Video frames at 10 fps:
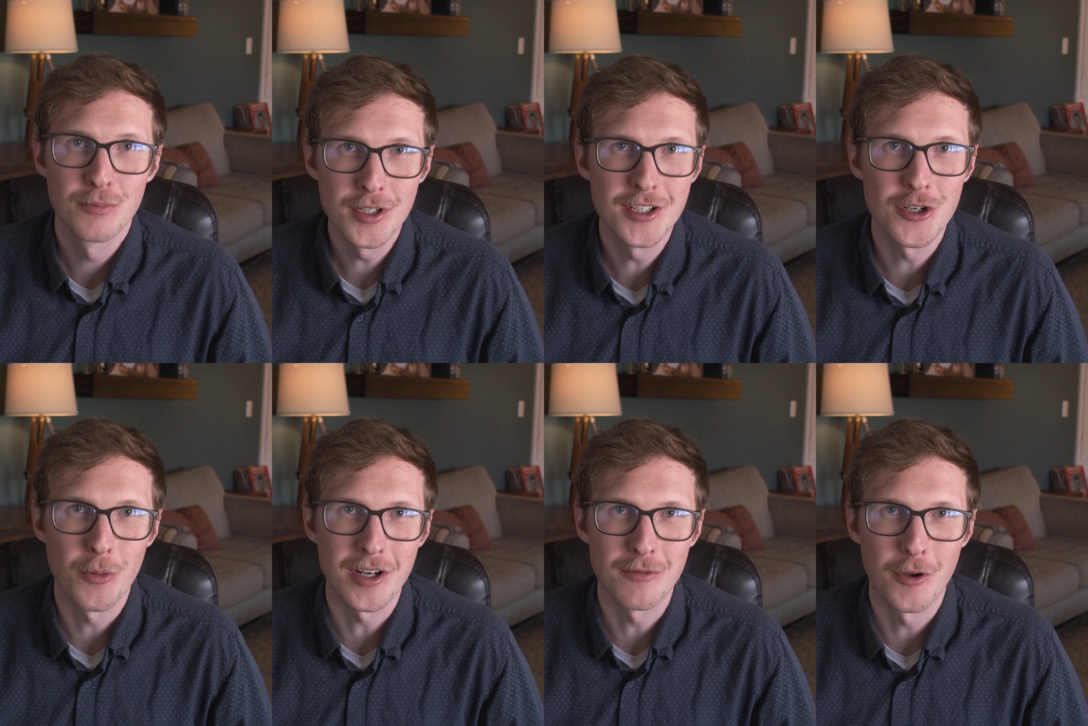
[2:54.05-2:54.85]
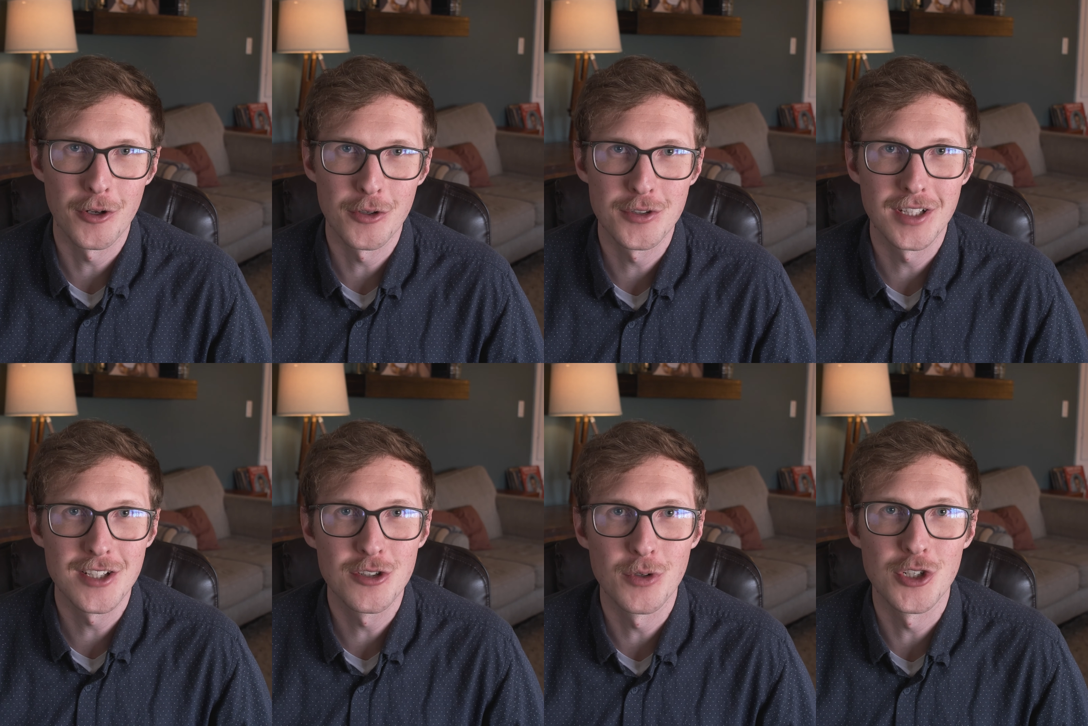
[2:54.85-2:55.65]
Printing your wedding photos
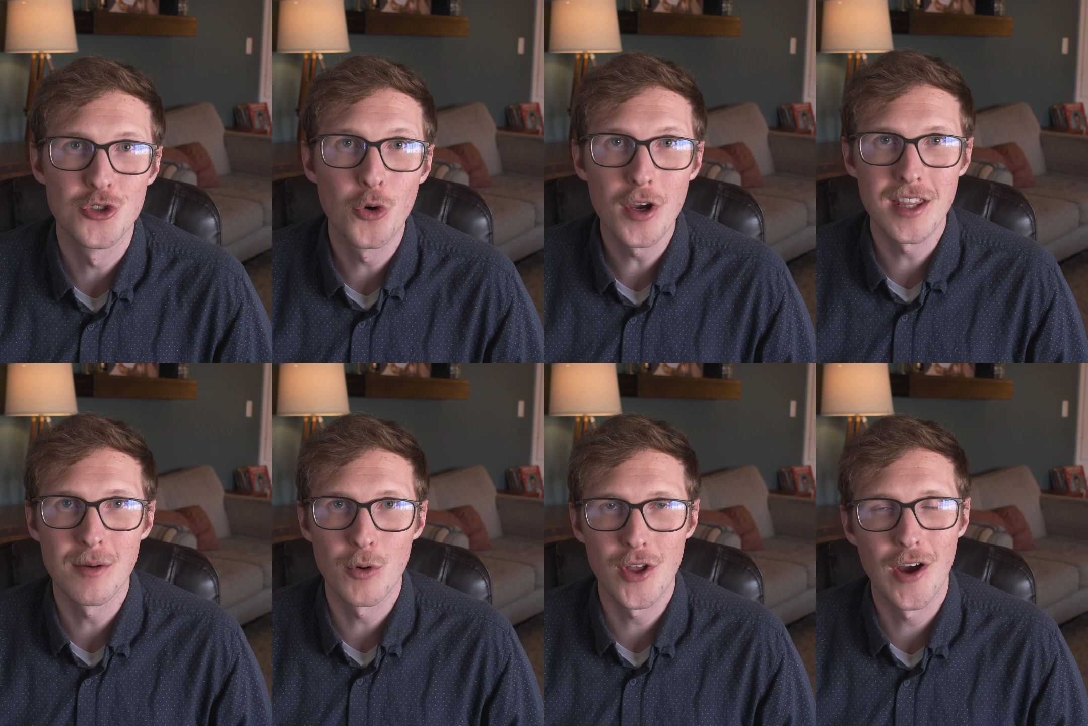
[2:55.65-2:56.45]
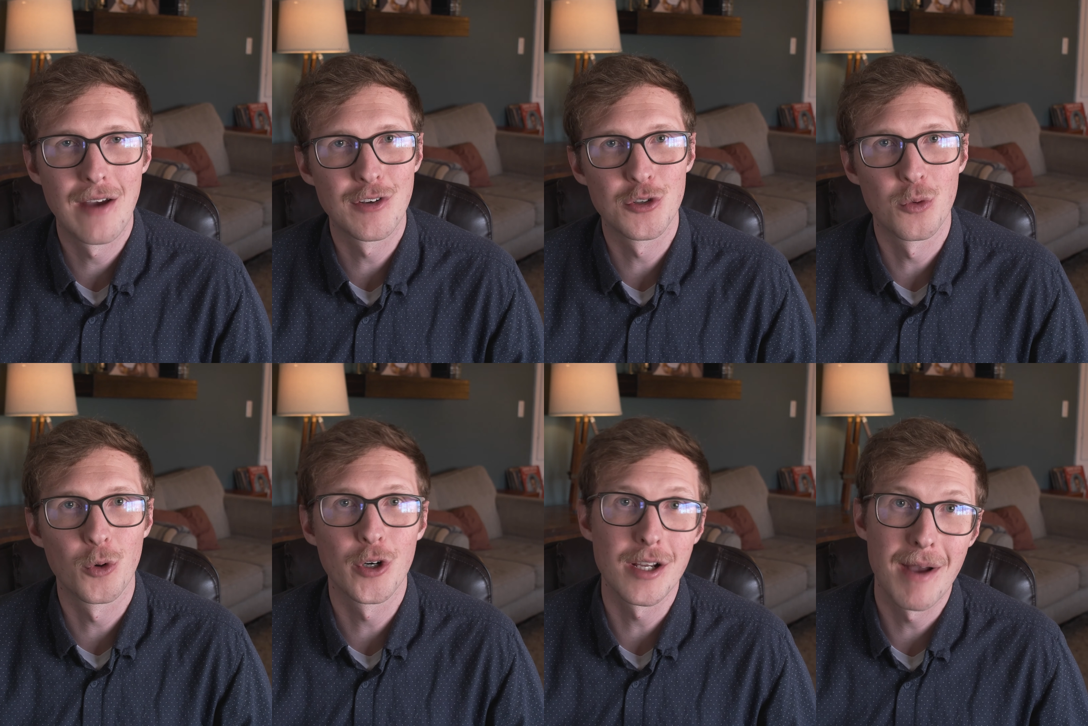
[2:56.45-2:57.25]
lets you enjoy them without having to
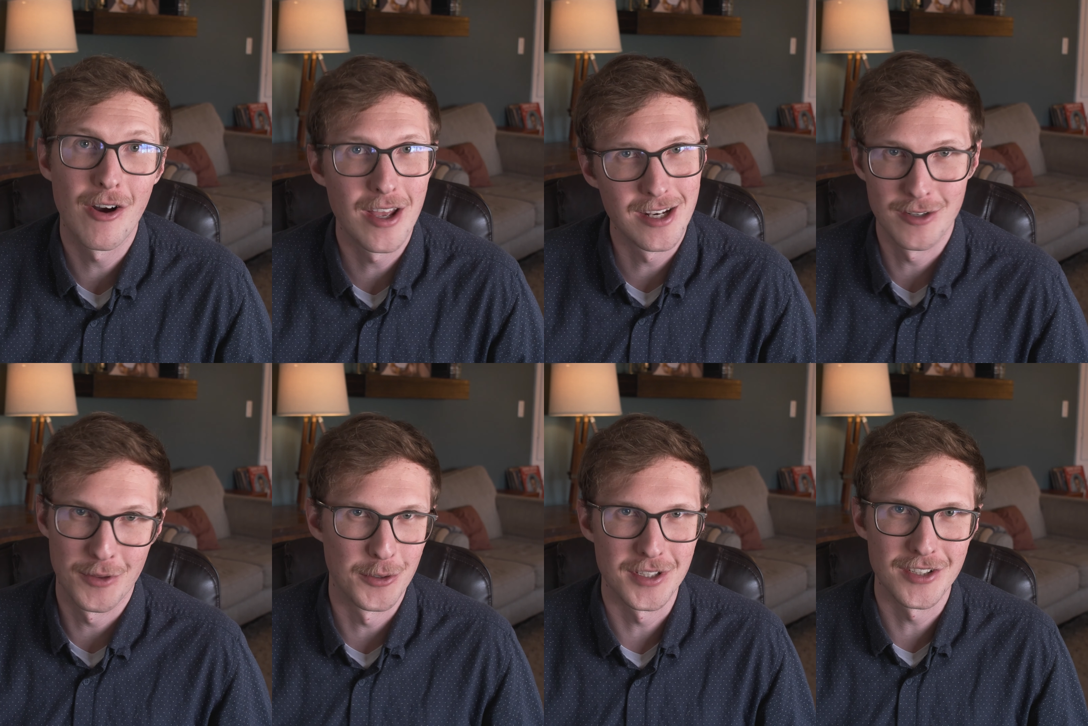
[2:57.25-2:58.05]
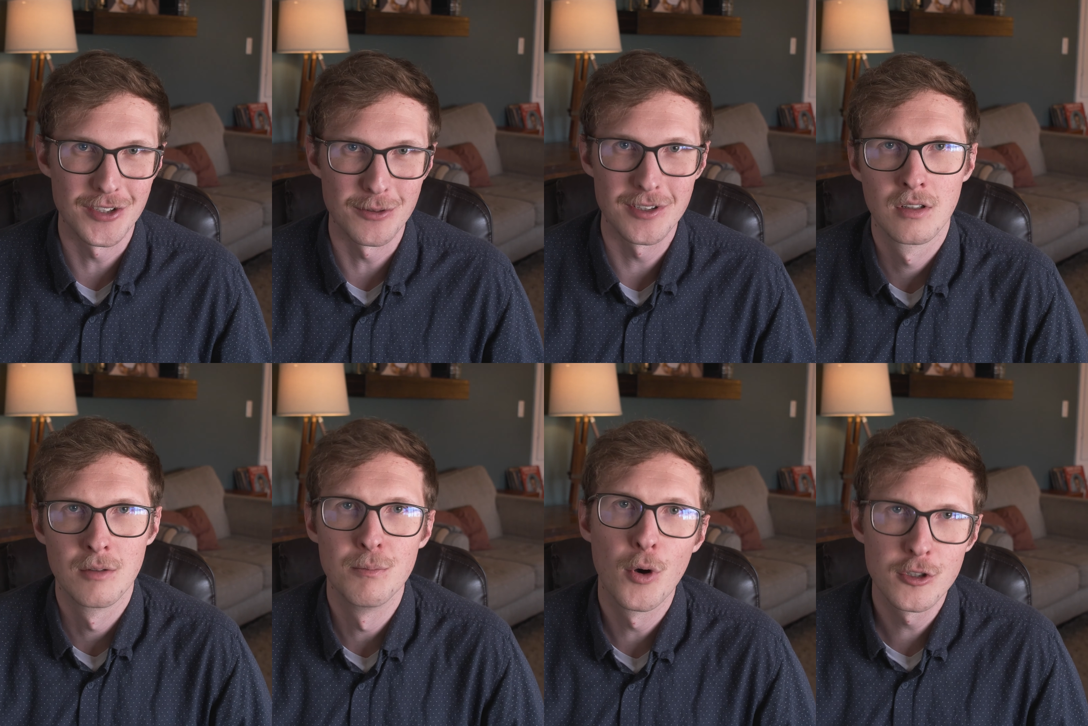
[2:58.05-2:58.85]
worry about any of those issues.
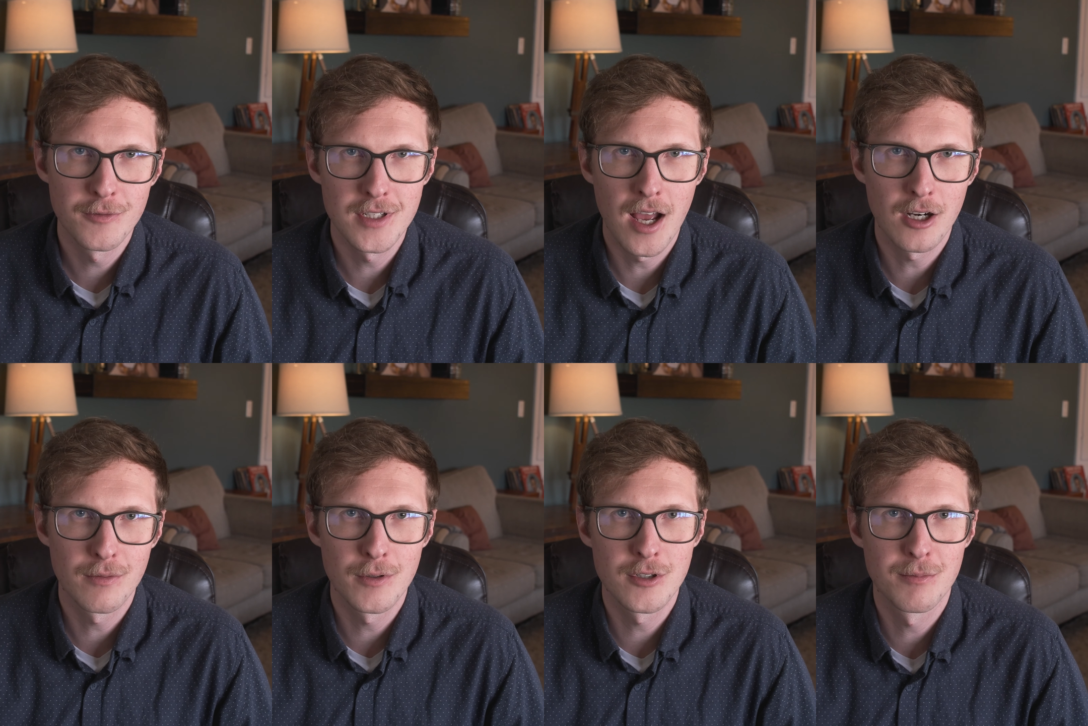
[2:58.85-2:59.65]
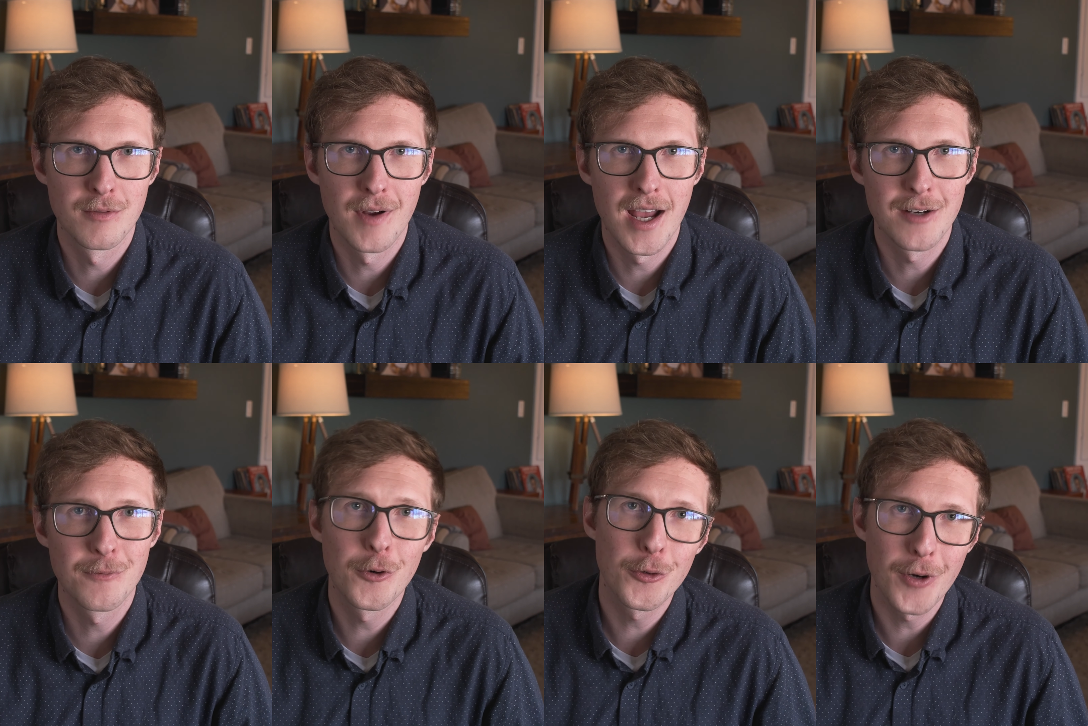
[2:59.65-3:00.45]
Most photographers provide
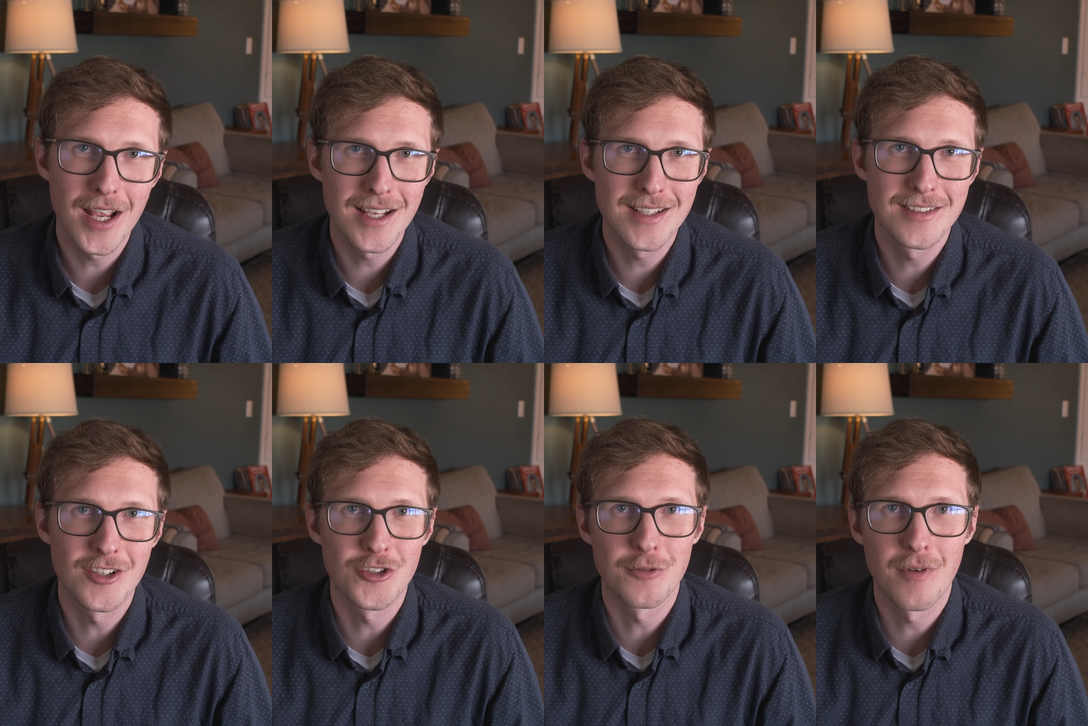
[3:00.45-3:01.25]
full res digital